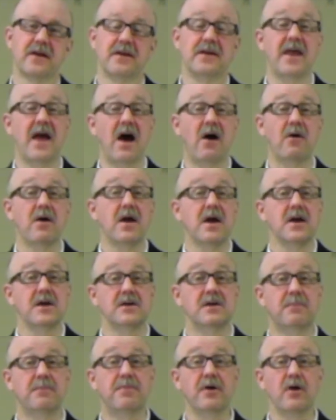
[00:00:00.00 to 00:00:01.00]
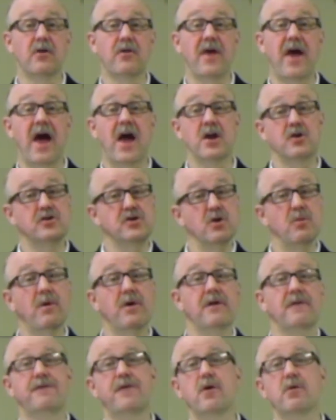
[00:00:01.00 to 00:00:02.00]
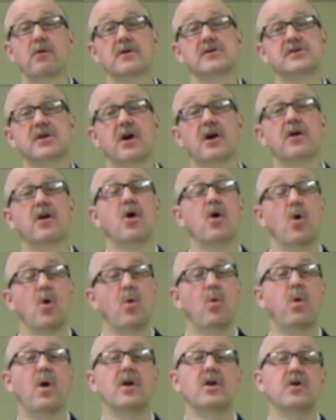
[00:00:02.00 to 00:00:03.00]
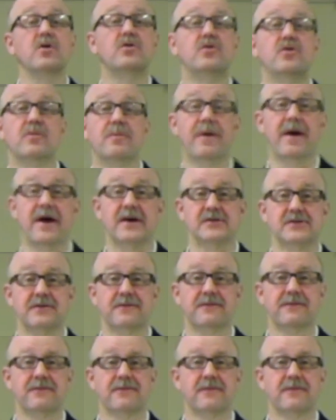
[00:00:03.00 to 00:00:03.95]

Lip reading: Now, to build that, you do want to focus on what you do best.